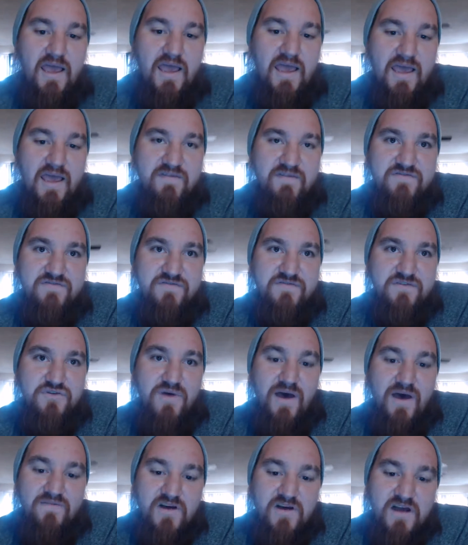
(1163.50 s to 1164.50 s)
If you
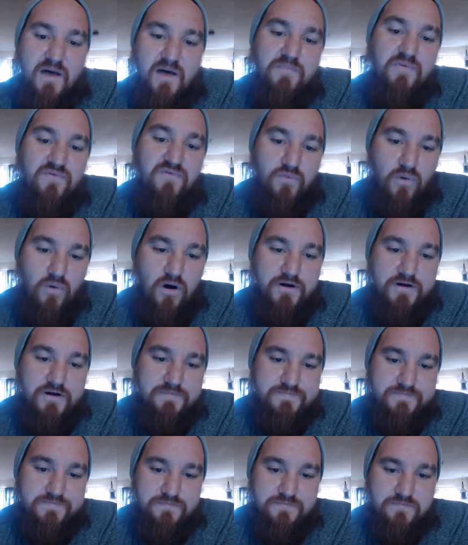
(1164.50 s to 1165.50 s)
have a cup of water
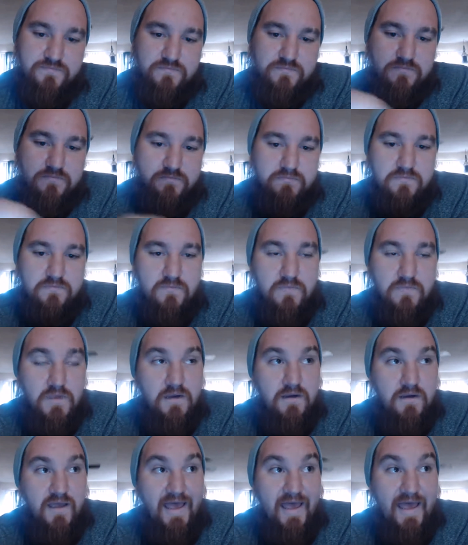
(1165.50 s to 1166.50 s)

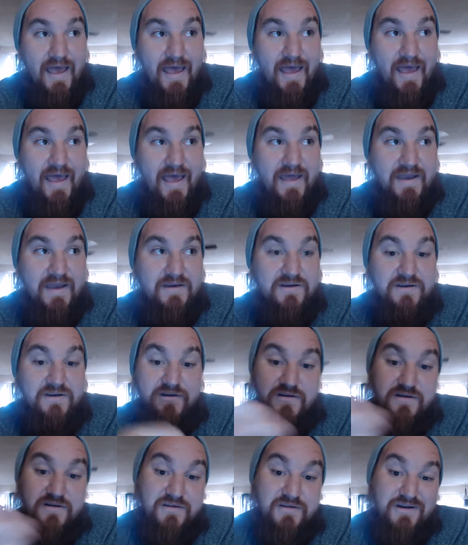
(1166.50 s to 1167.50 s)
and
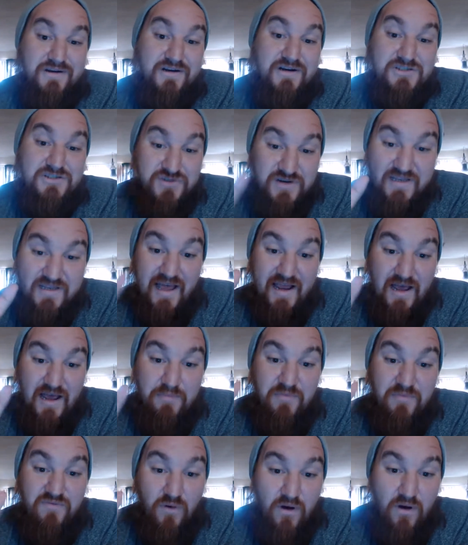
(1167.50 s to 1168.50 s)
you're, you're going to drink that
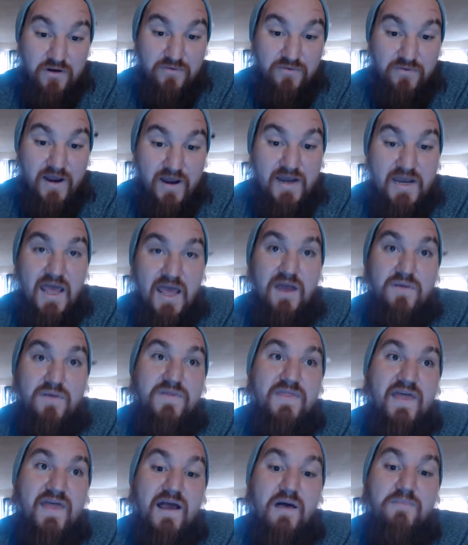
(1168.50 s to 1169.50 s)
cup of water, right? And
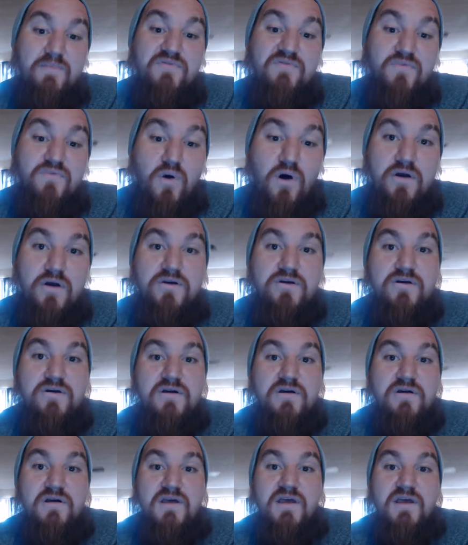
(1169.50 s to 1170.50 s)
when that cup of
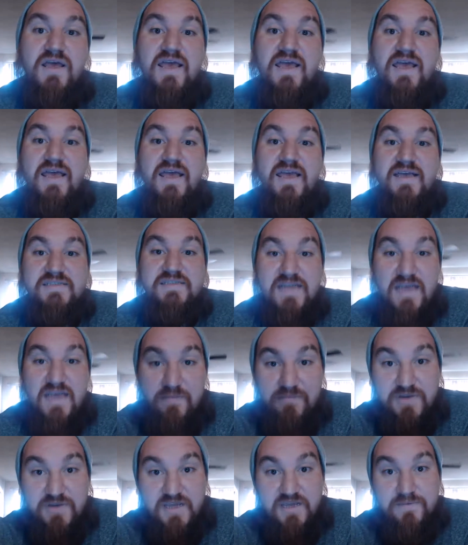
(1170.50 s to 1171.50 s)
water is
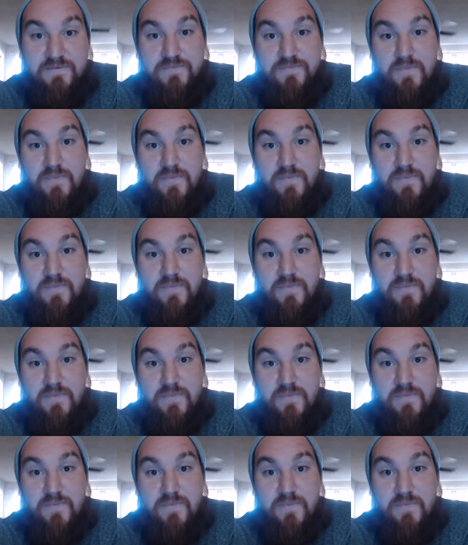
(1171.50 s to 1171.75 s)
empty,